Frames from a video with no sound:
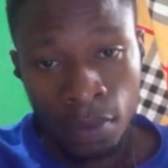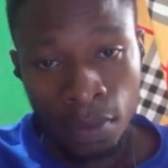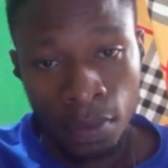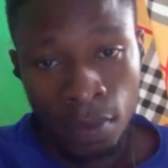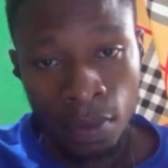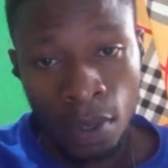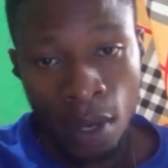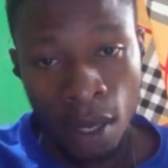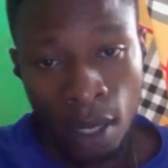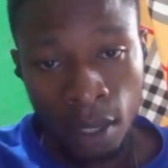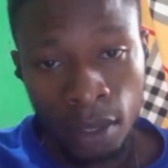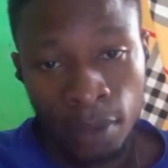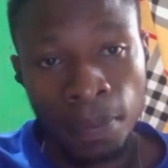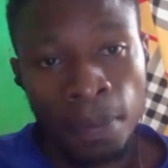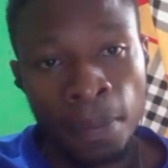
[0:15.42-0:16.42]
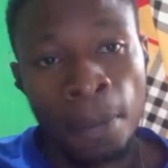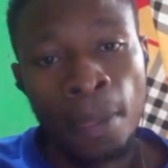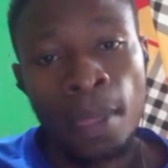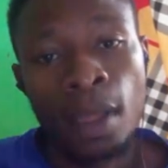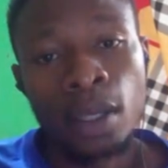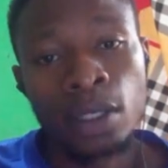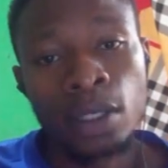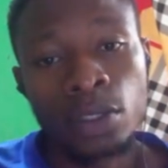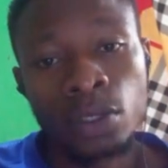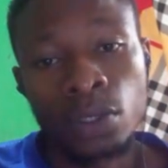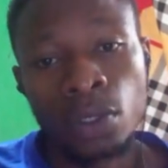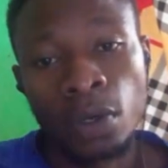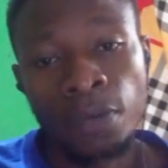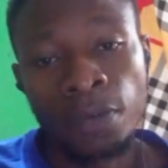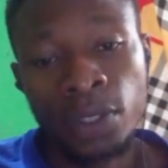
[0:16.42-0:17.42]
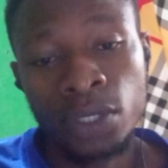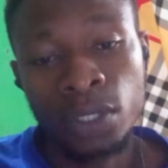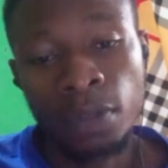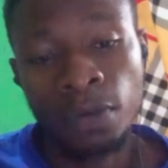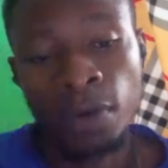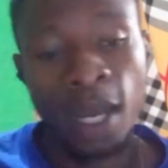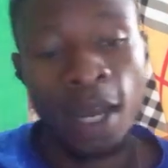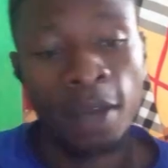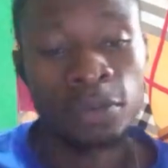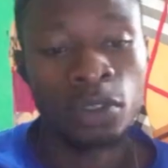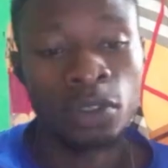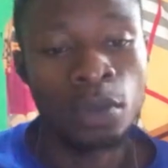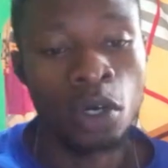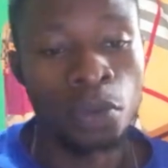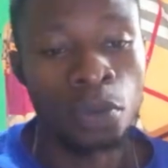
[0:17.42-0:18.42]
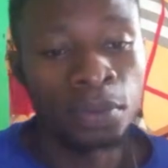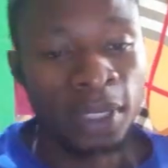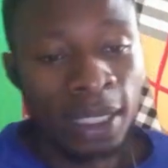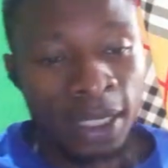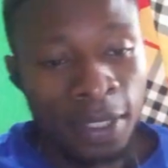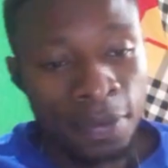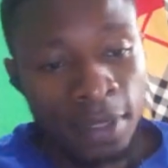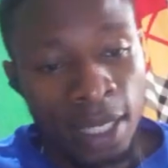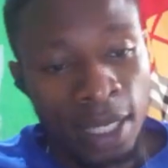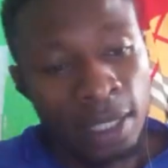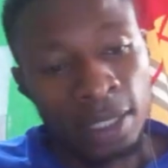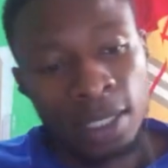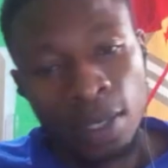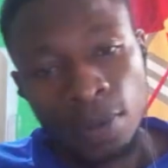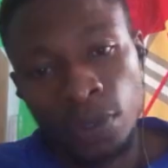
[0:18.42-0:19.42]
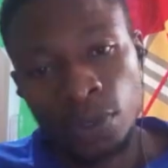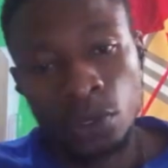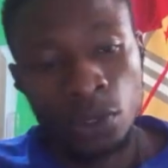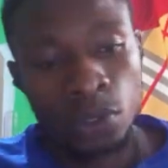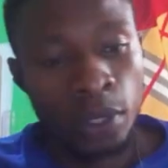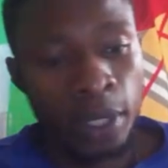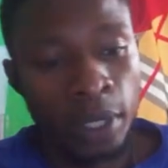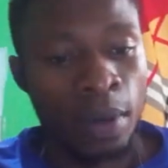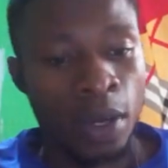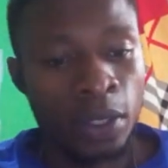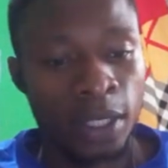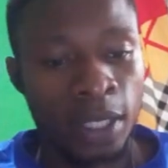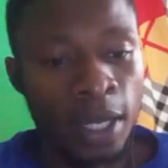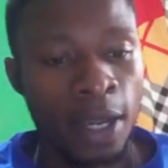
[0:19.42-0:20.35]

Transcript: All right. So first of all, I have some objectives that I want to talk about here.